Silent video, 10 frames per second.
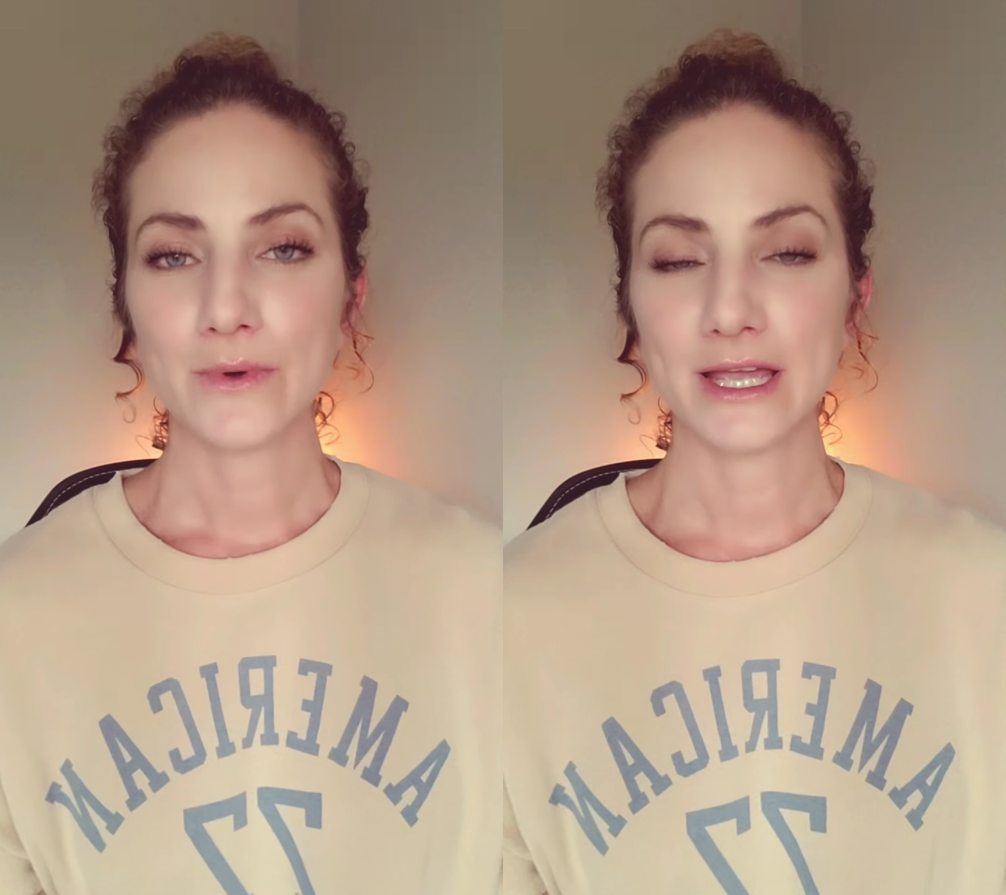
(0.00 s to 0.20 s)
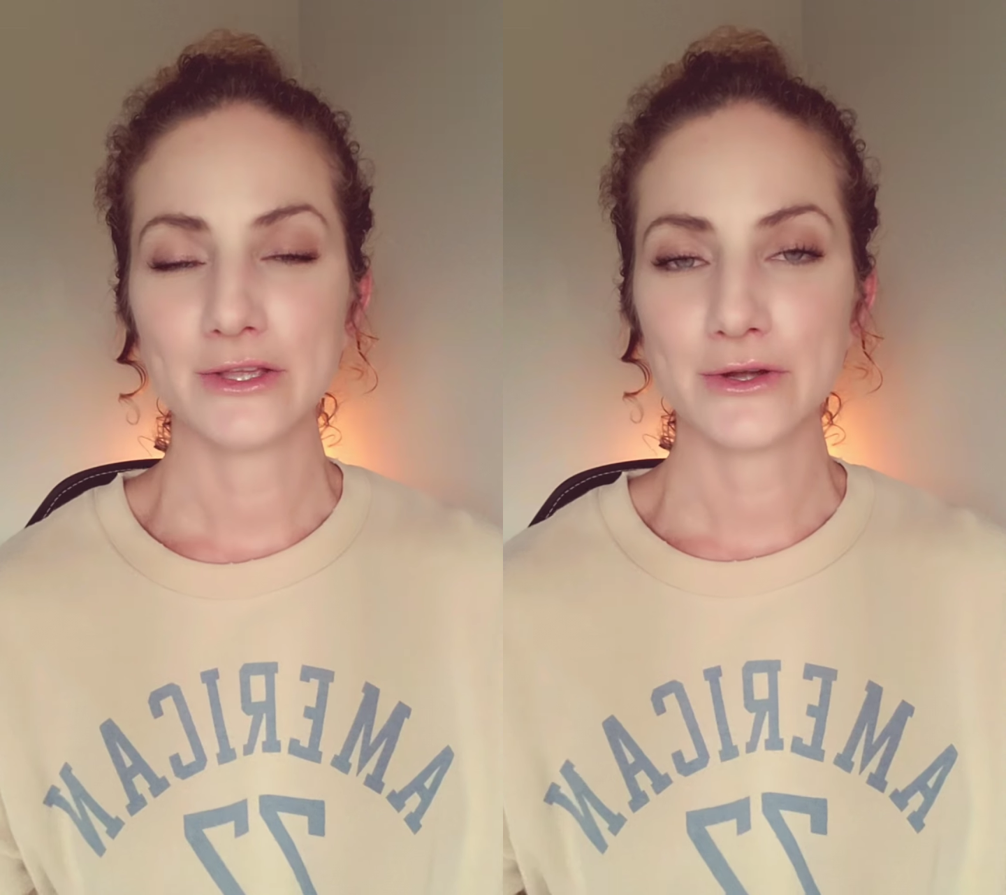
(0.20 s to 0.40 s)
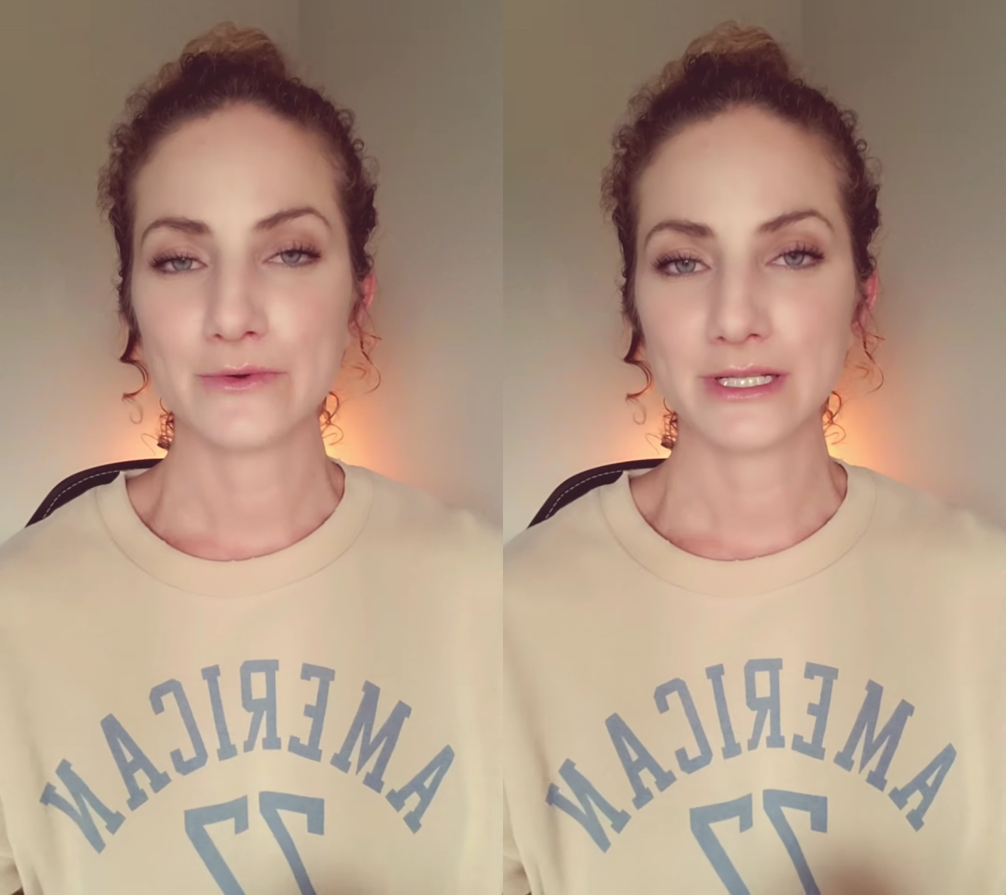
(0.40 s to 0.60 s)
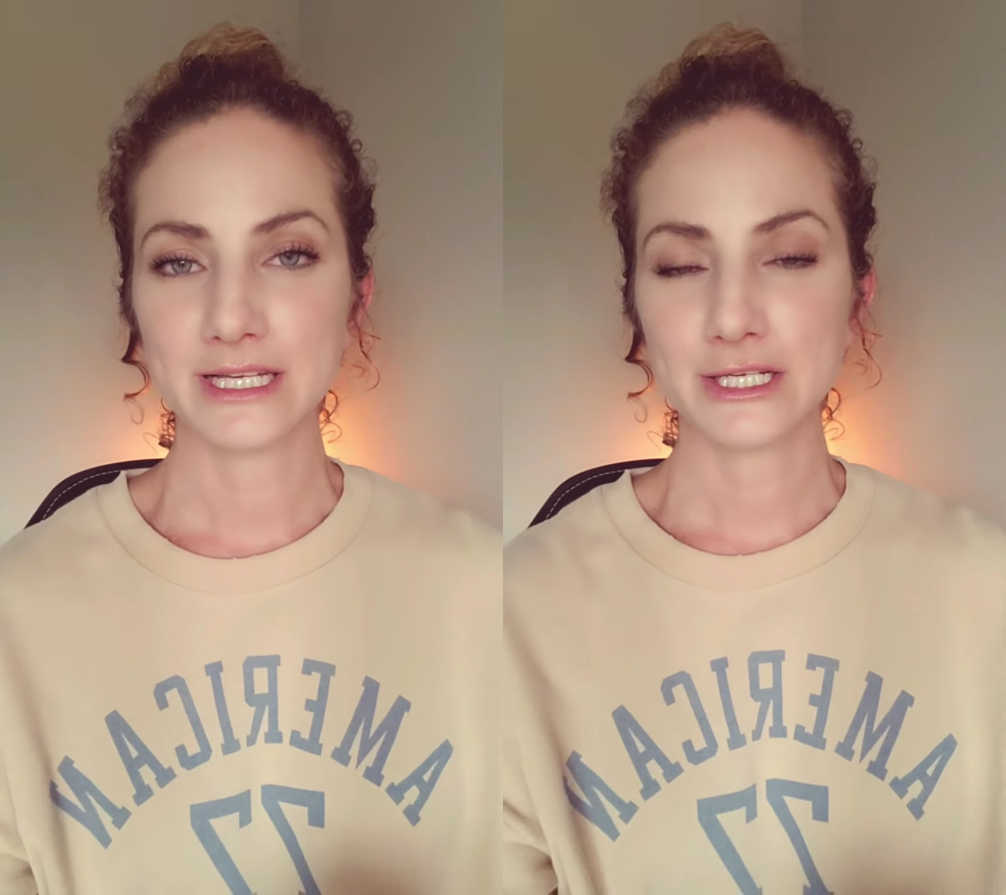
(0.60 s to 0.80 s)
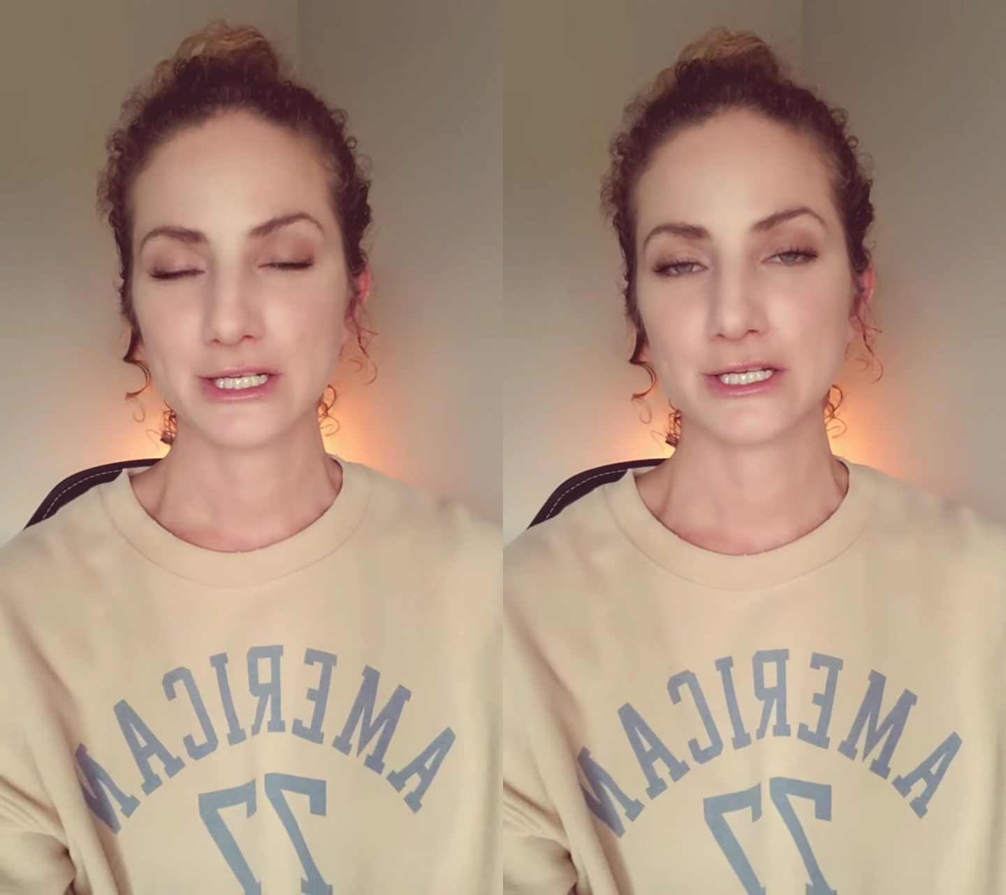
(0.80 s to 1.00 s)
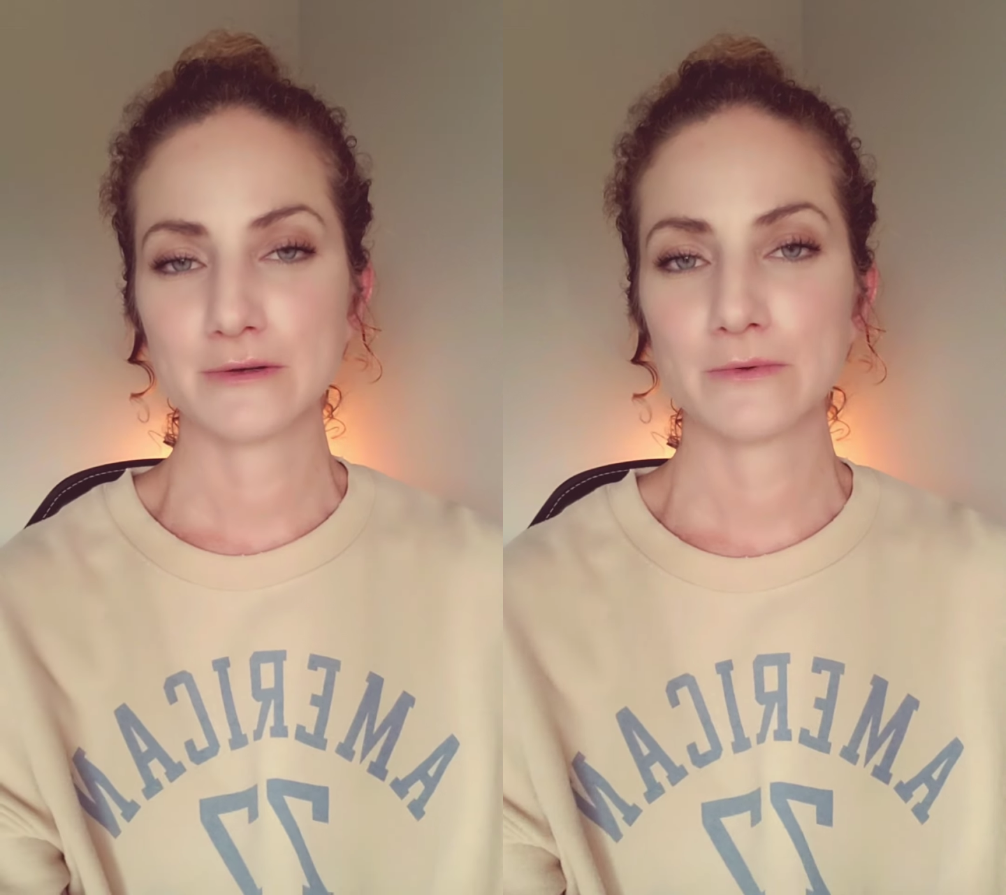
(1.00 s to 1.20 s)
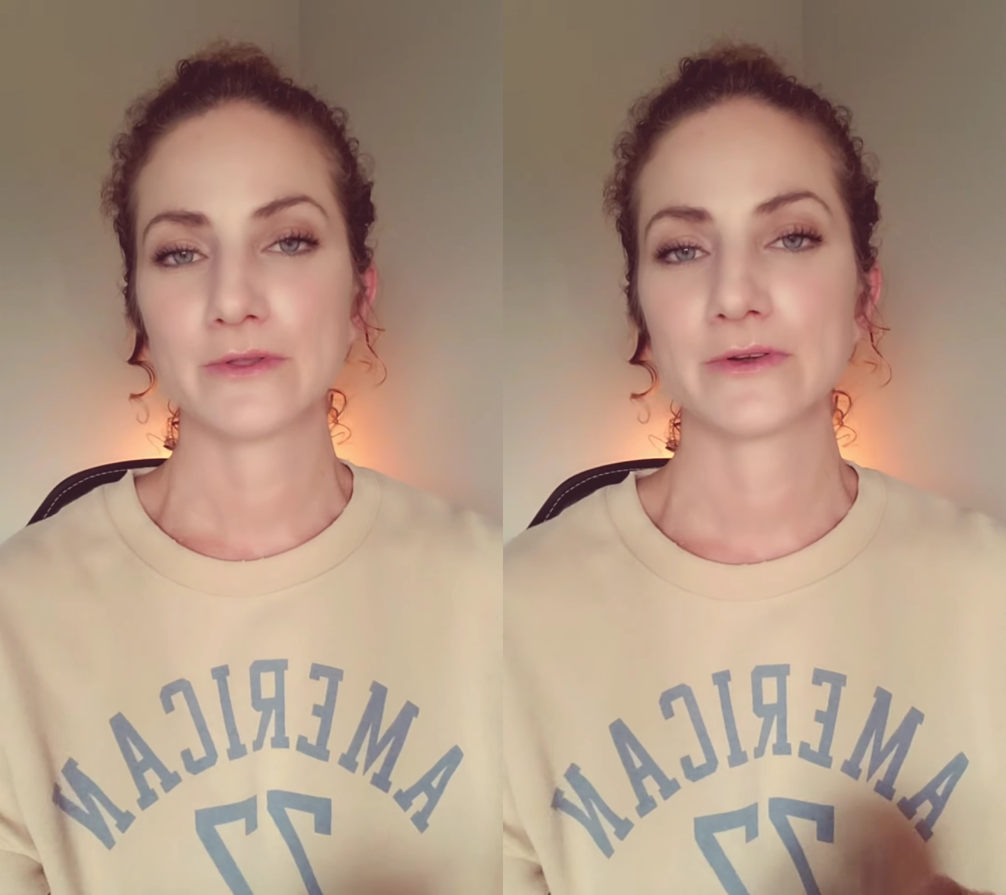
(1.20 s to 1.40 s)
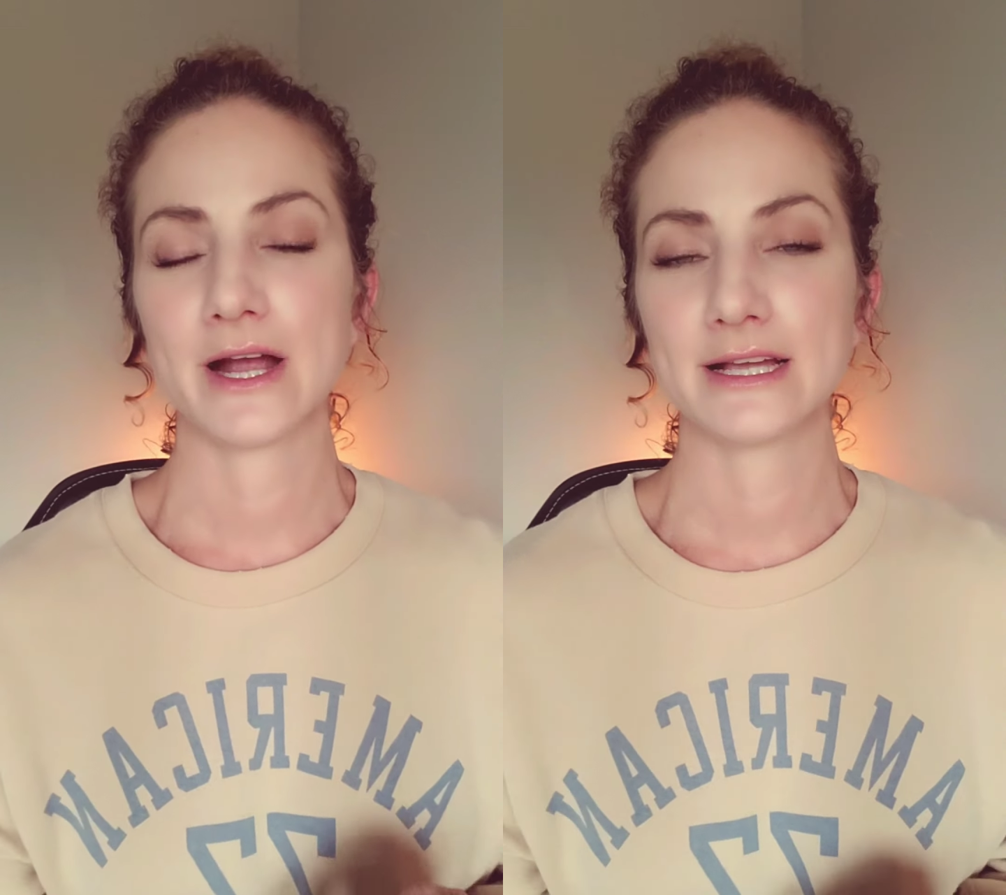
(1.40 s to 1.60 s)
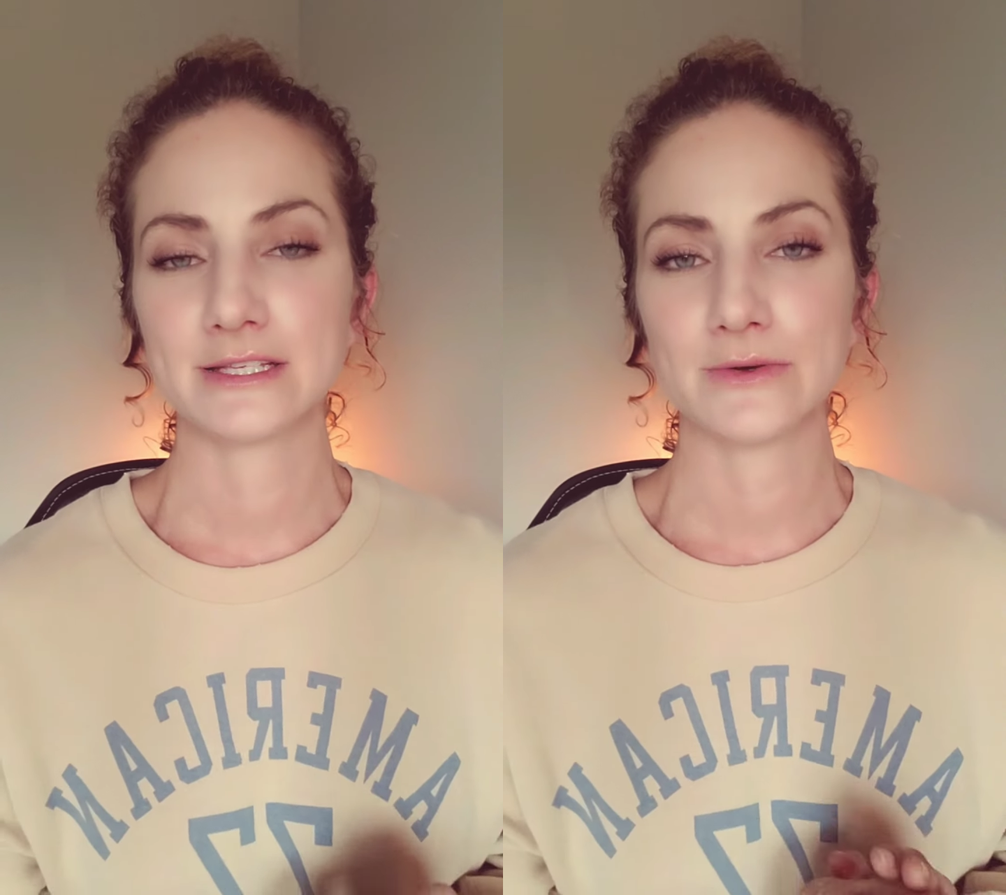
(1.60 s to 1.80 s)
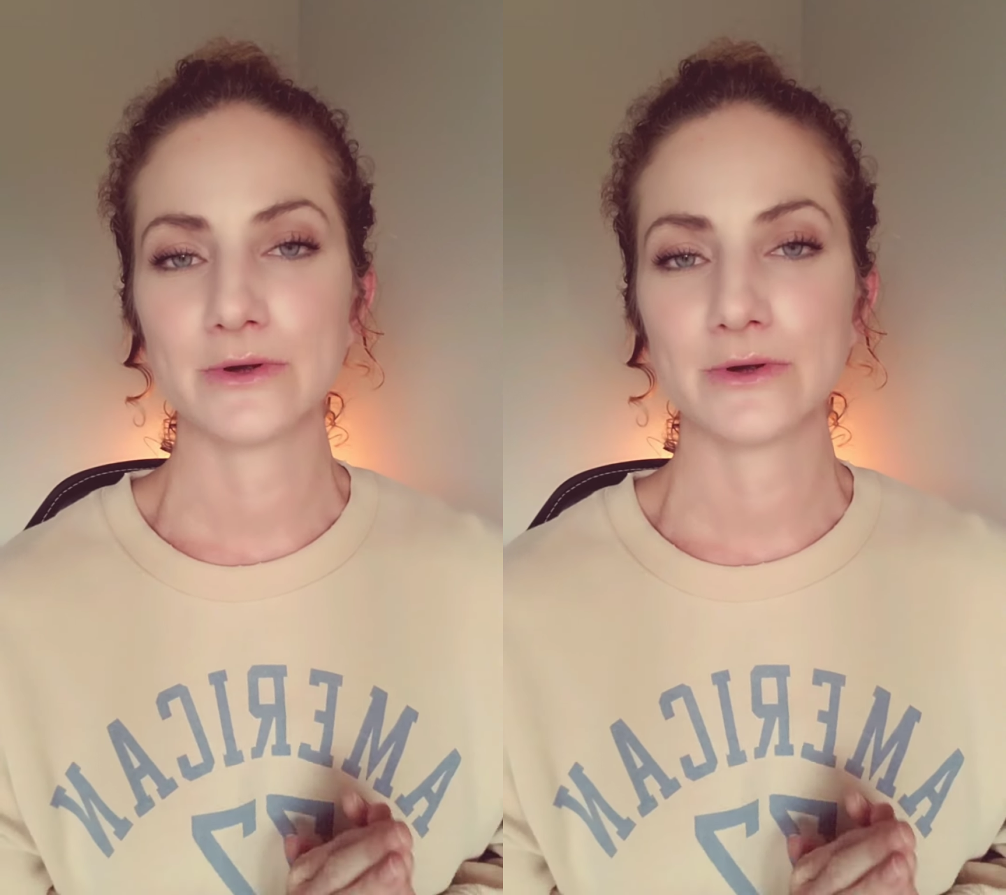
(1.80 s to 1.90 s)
in your relationship with Christ